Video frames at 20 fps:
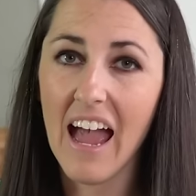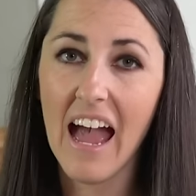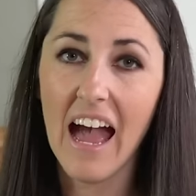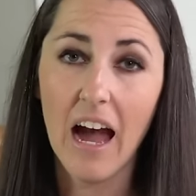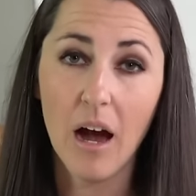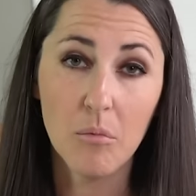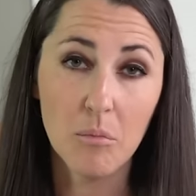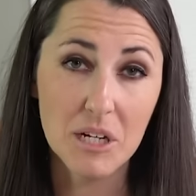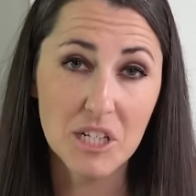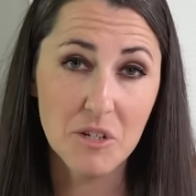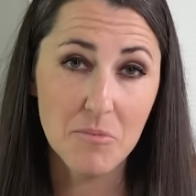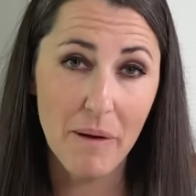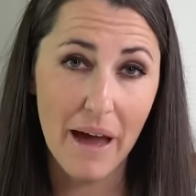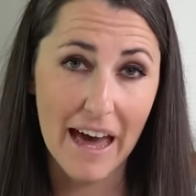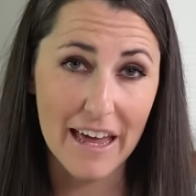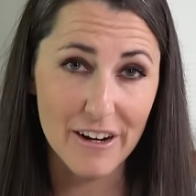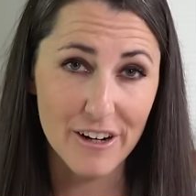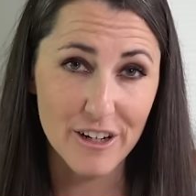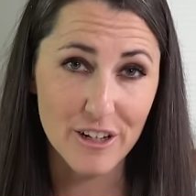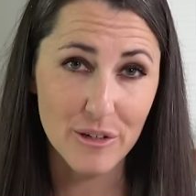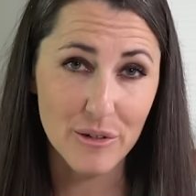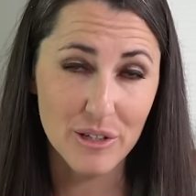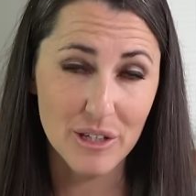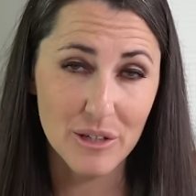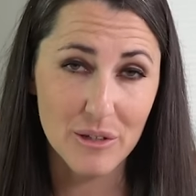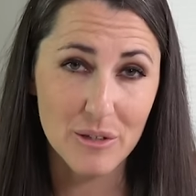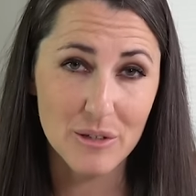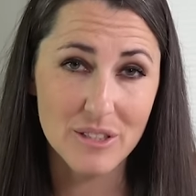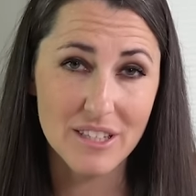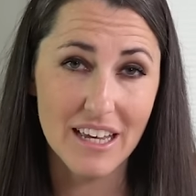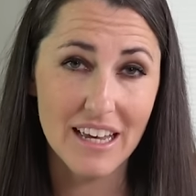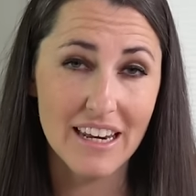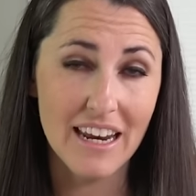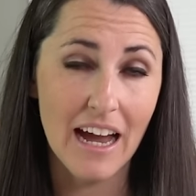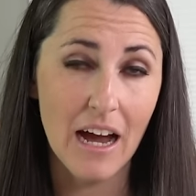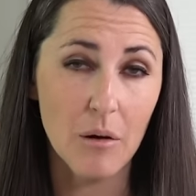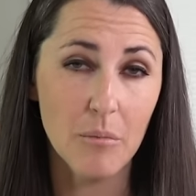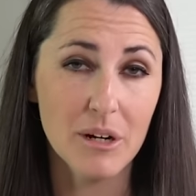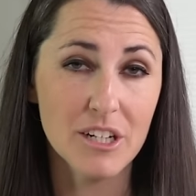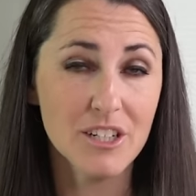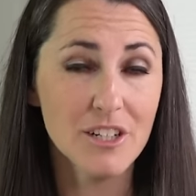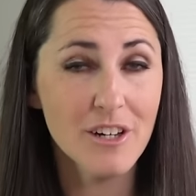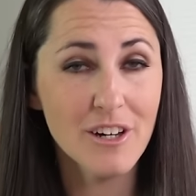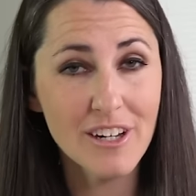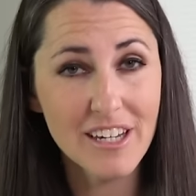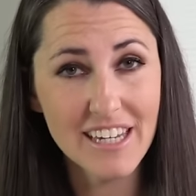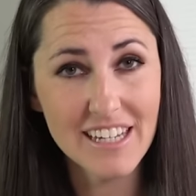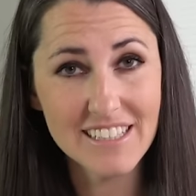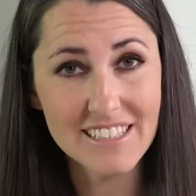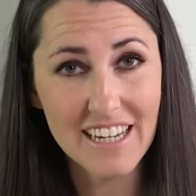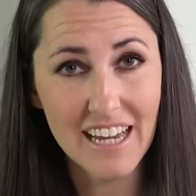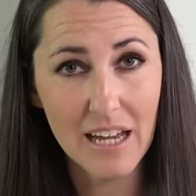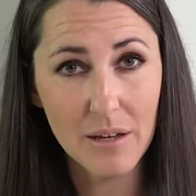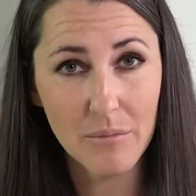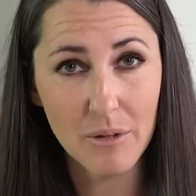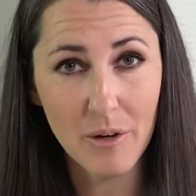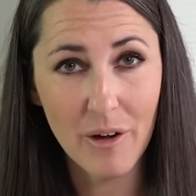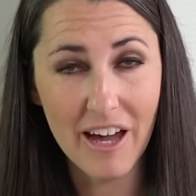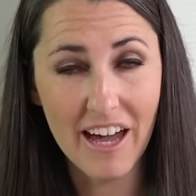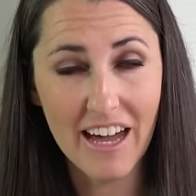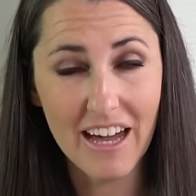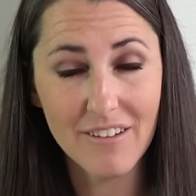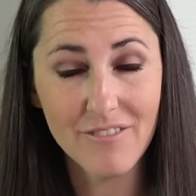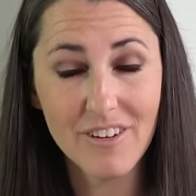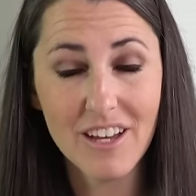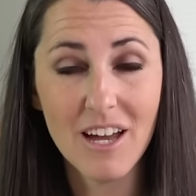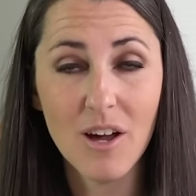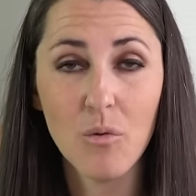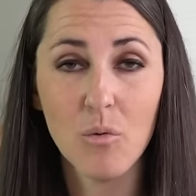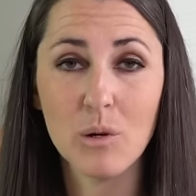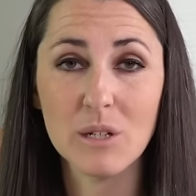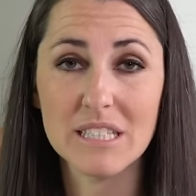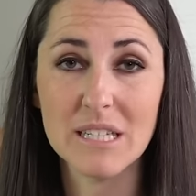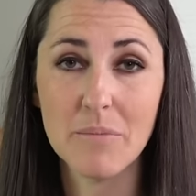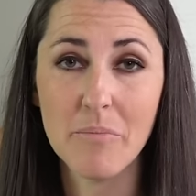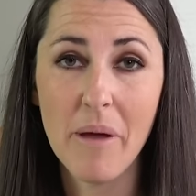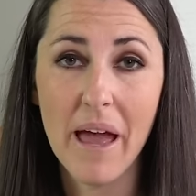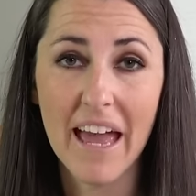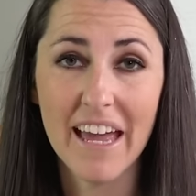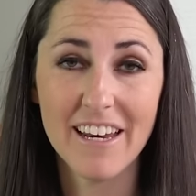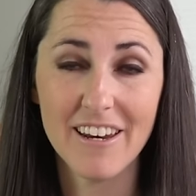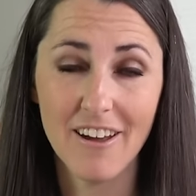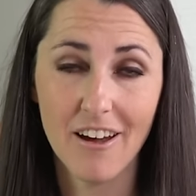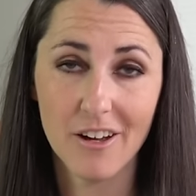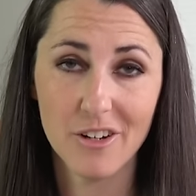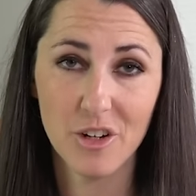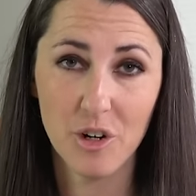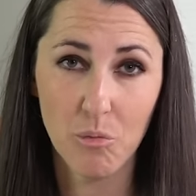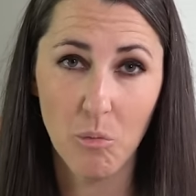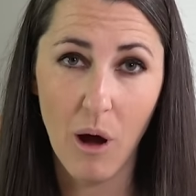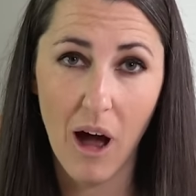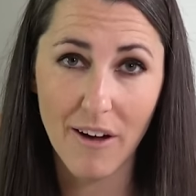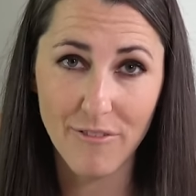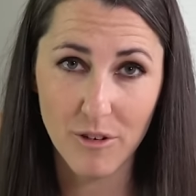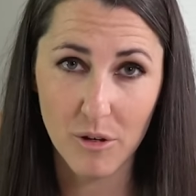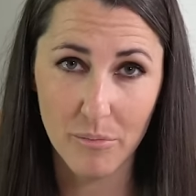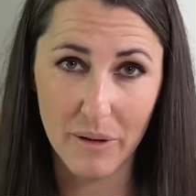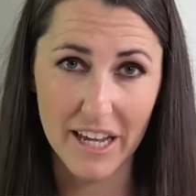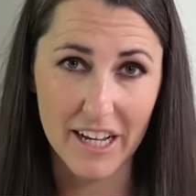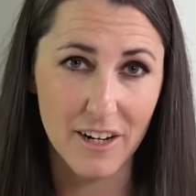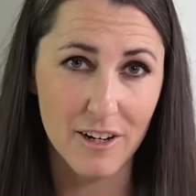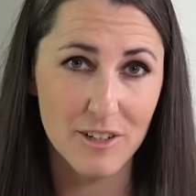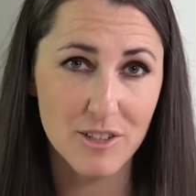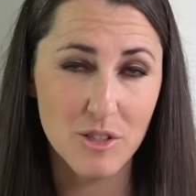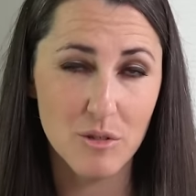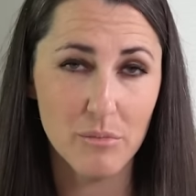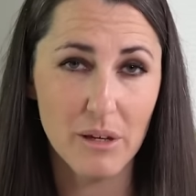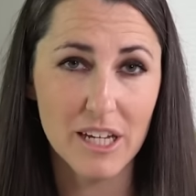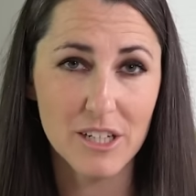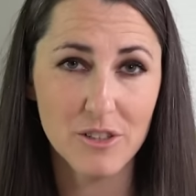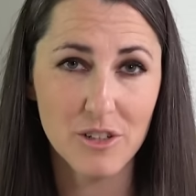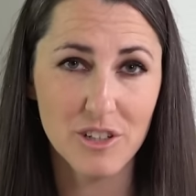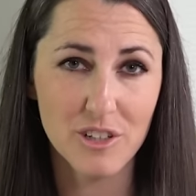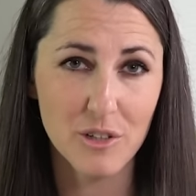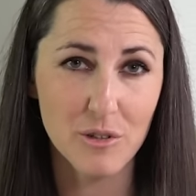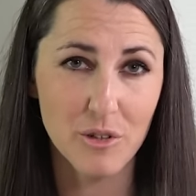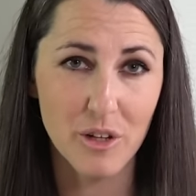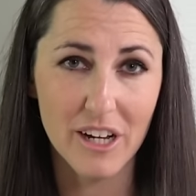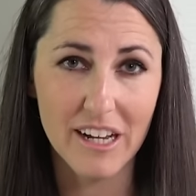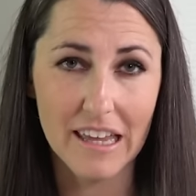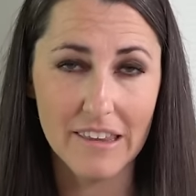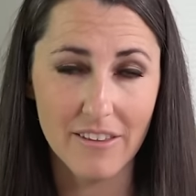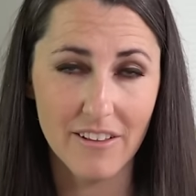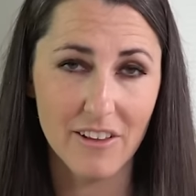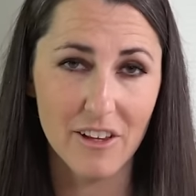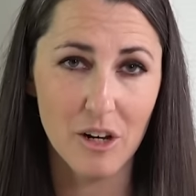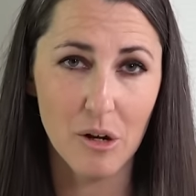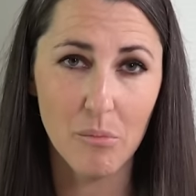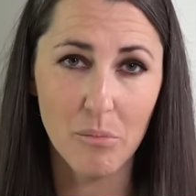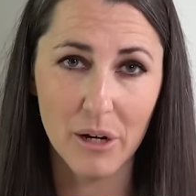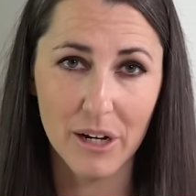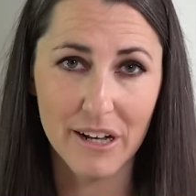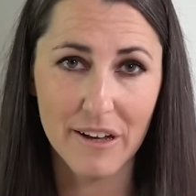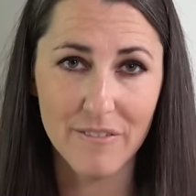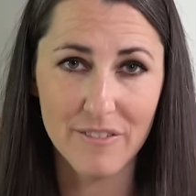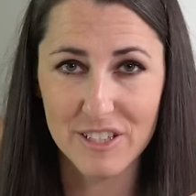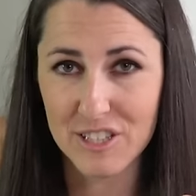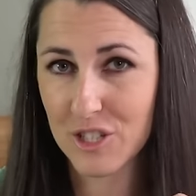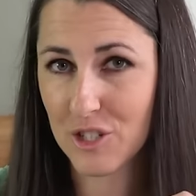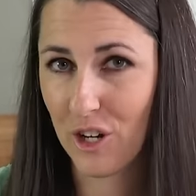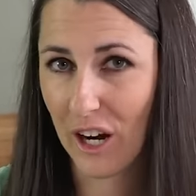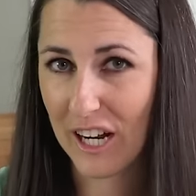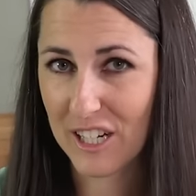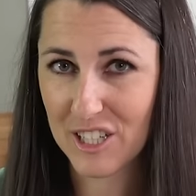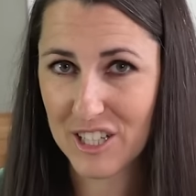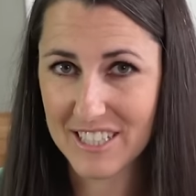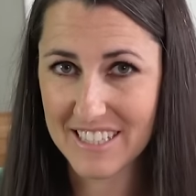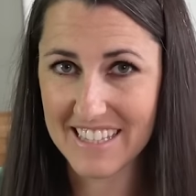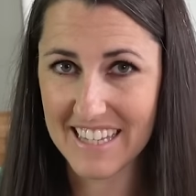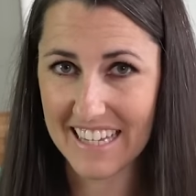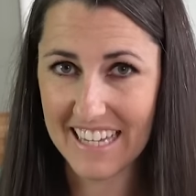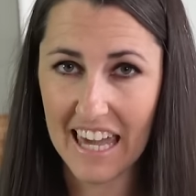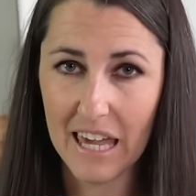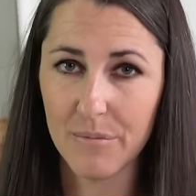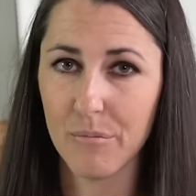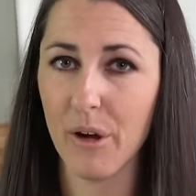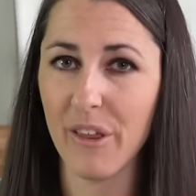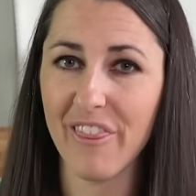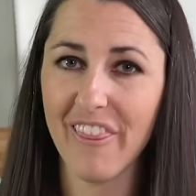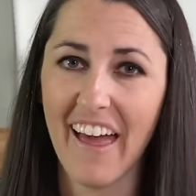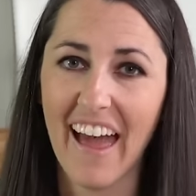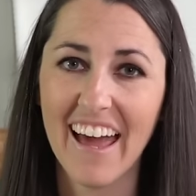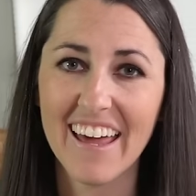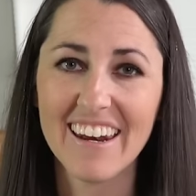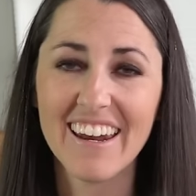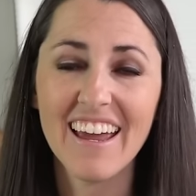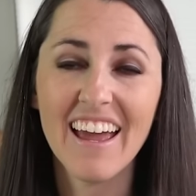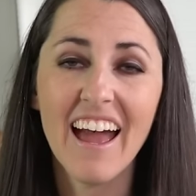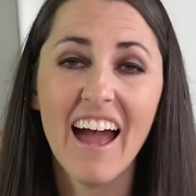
How much batter you use and how much cooking time you have will depend on your waffle maker, so make sure you look at the little book of instructions that came with that.